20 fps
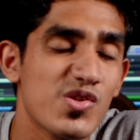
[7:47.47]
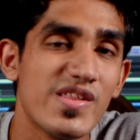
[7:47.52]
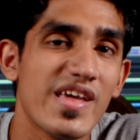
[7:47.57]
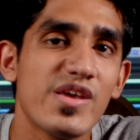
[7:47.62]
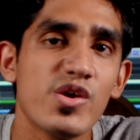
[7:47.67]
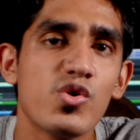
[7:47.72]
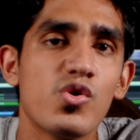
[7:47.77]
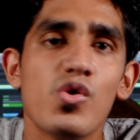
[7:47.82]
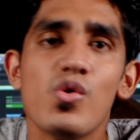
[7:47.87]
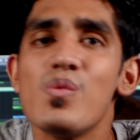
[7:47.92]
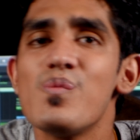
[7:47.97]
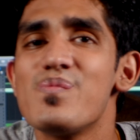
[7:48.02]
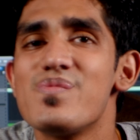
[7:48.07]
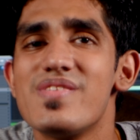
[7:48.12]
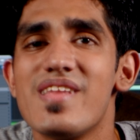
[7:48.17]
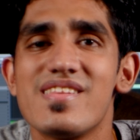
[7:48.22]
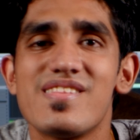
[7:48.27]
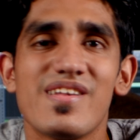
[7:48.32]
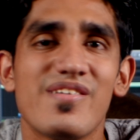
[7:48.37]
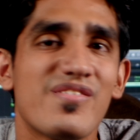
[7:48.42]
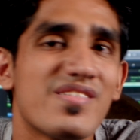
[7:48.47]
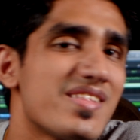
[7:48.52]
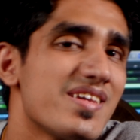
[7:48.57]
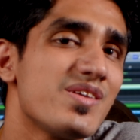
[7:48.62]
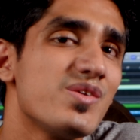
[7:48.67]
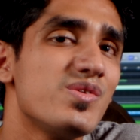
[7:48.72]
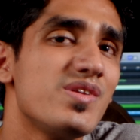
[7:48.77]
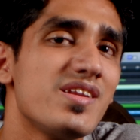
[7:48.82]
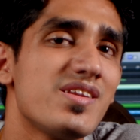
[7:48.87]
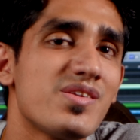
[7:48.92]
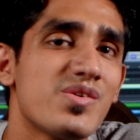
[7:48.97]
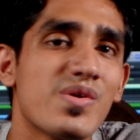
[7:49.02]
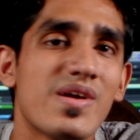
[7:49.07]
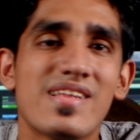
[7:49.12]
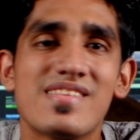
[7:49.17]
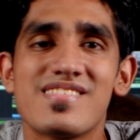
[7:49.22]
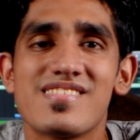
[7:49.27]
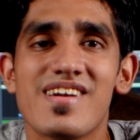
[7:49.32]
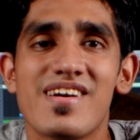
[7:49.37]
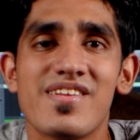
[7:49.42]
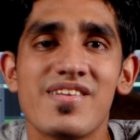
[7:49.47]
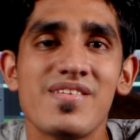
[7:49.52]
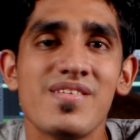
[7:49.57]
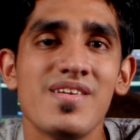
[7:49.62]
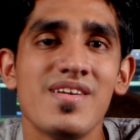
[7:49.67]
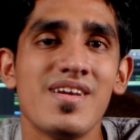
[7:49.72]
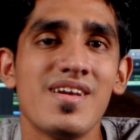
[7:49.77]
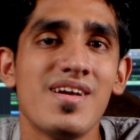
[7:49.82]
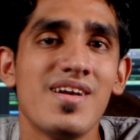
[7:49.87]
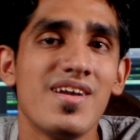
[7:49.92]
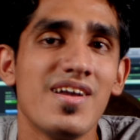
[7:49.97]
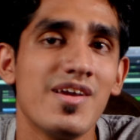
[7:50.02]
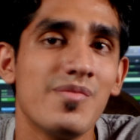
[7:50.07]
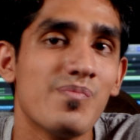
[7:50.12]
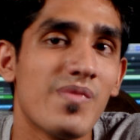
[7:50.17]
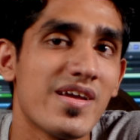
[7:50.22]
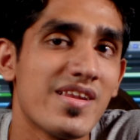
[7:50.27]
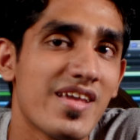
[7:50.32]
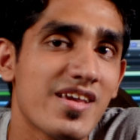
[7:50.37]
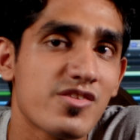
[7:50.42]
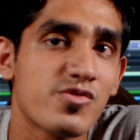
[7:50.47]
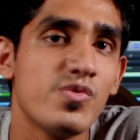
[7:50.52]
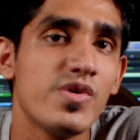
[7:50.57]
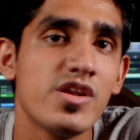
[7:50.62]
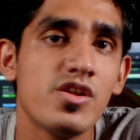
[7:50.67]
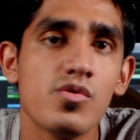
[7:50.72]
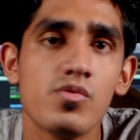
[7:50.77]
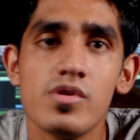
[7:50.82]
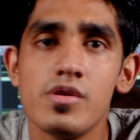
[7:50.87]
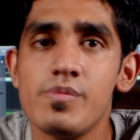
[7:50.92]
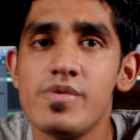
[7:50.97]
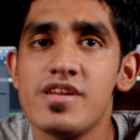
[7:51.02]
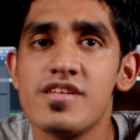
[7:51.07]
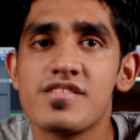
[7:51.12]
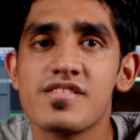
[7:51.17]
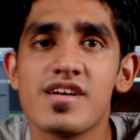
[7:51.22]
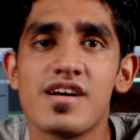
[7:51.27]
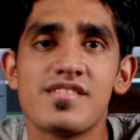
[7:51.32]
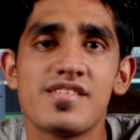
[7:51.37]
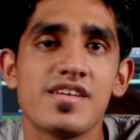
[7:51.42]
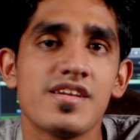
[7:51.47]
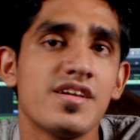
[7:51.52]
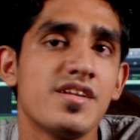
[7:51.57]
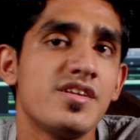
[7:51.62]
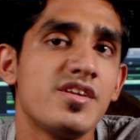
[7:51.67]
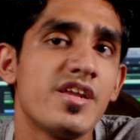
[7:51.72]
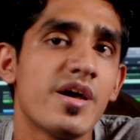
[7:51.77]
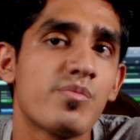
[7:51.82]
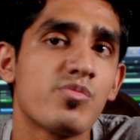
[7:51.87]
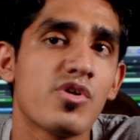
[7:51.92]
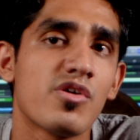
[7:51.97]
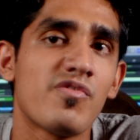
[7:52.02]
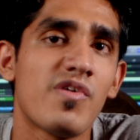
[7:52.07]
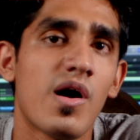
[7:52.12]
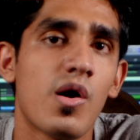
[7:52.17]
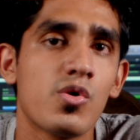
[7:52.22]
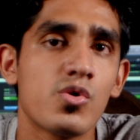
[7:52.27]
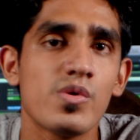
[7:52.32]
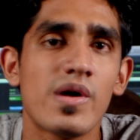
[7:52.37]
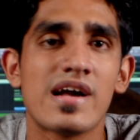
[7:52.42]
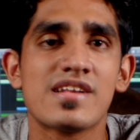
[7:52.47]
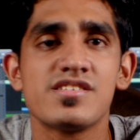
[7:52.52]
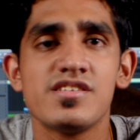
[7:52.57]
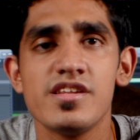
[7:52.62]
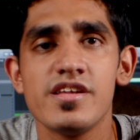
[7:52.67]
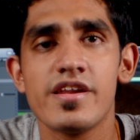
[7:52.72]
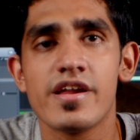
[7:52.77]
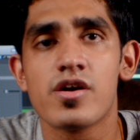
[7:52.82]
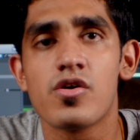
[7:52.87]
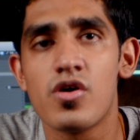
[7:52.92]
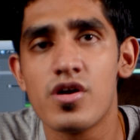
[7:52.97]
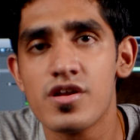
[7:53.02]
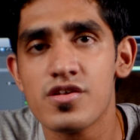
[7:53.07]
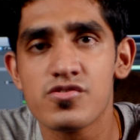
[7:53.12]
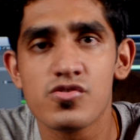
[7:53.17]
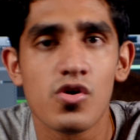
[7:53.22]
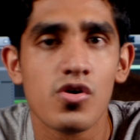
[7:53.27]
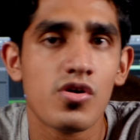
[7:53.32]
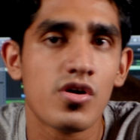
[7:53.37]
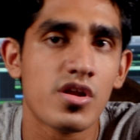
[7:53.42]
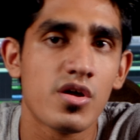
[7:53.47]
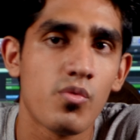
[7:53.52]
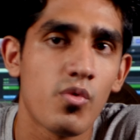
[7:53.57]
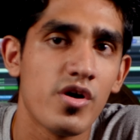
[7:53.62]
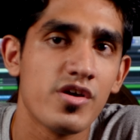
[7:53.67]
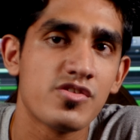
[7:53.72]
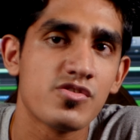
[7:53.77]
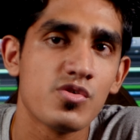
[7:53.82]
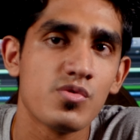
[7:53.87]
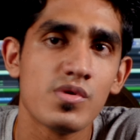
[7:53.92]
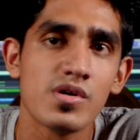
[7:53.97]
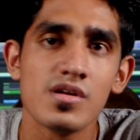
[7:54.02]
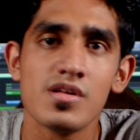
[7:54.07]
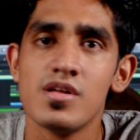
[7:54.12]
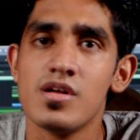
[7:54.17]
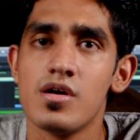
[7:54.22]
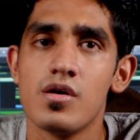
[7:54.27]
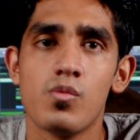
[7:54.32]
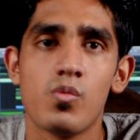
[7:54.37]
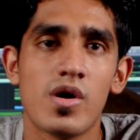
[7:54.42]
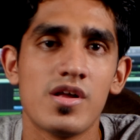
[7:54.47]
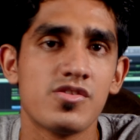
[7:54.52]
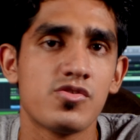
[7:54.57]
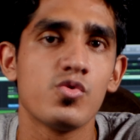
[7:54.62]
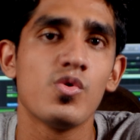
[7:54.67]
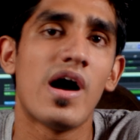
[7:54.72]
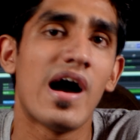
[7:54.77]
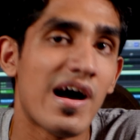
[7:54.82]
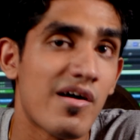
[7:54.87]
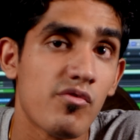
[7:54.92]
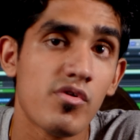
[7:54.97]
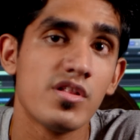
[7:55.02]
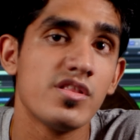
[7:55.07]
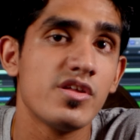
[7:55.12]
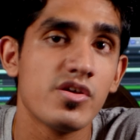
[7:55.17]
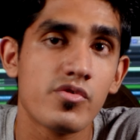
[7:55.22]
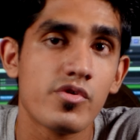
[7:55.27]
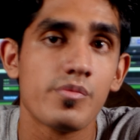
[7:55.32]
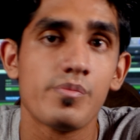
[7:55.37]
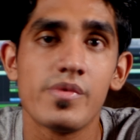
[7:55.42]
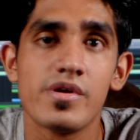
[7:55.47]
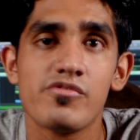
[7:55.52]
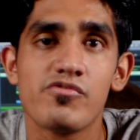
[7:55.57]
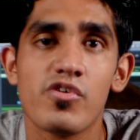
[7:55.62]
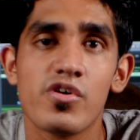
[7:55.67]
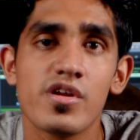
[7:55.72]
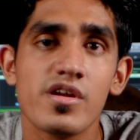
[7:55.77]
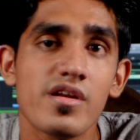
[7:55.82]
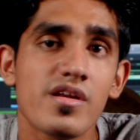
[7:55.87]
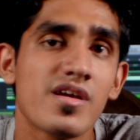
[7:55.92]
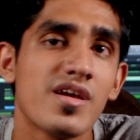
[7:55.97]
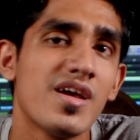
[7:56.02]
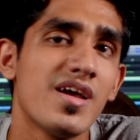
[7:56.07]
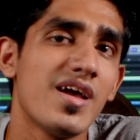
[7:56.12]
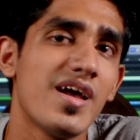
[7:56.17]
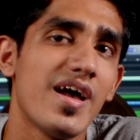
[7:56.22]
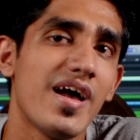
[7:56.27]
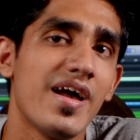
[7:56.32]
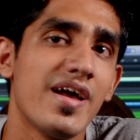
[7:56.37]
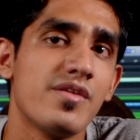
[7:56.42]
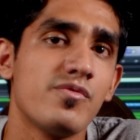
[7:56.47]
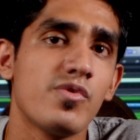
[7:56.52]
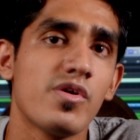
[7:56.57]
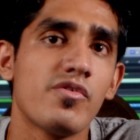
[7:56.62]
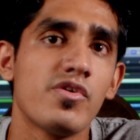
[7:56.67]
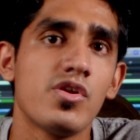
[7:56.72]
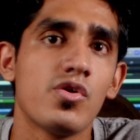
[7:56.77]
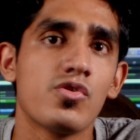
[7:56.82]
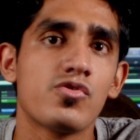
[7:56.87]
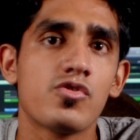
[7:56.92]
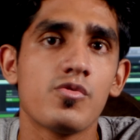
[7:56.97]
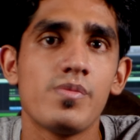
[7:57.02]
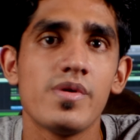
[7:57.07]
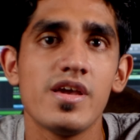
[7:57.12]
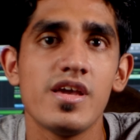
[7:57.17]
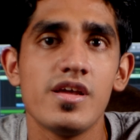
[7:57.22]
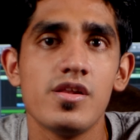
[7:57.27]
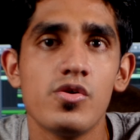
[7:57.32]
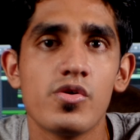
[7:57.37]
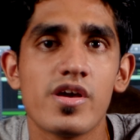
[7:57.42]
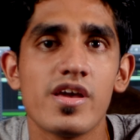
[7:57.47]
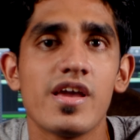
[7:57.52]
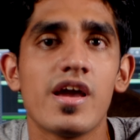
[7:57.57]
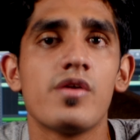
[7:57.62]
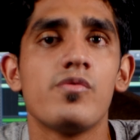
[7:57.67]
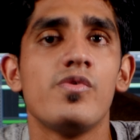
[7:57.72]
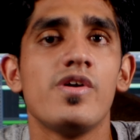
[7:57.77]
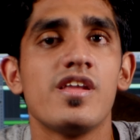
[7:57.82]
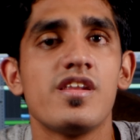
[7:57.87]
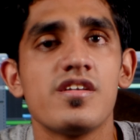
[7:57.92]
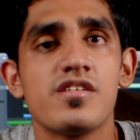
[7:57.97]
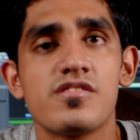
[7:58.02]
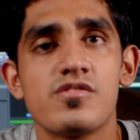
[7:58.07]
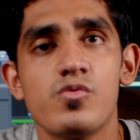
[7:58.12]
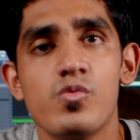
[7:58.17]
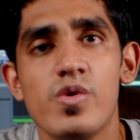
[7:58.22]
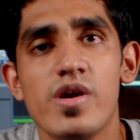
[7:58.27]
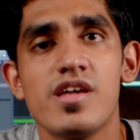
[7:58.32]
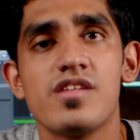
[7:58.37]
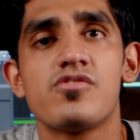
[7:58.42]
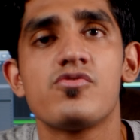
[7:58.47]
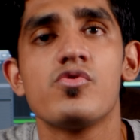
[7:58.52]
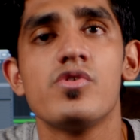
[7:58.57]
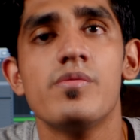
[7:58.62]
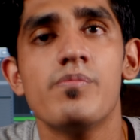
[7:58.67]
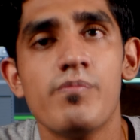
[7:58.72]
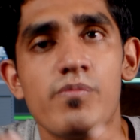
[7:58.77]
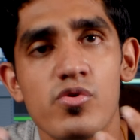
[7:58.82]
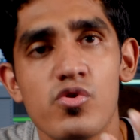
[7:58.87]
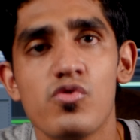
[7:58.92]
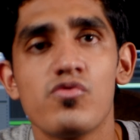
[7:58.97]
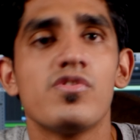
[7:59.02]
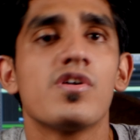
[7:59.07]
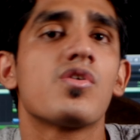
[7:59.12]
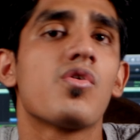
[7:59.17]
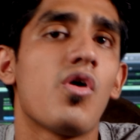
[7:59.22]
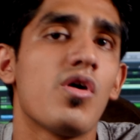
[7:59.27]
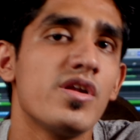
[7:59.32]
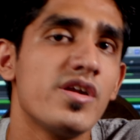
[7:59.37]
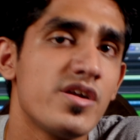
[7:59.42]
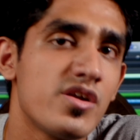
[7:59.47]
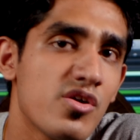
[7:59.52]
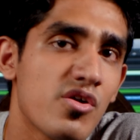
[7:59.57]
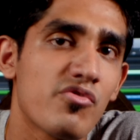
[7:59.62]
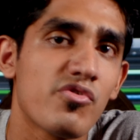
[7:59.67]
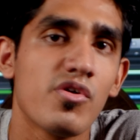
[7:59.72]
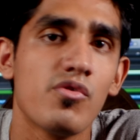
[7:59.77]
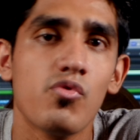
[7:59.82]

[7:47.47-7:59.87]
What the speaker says: there you go, that's everything you need to get started. In my next video, we'll be discussing in depth of how to actually record a song or a voiceover once you have all the equipment for it, and we will also be looking at various ways to improve the quality of your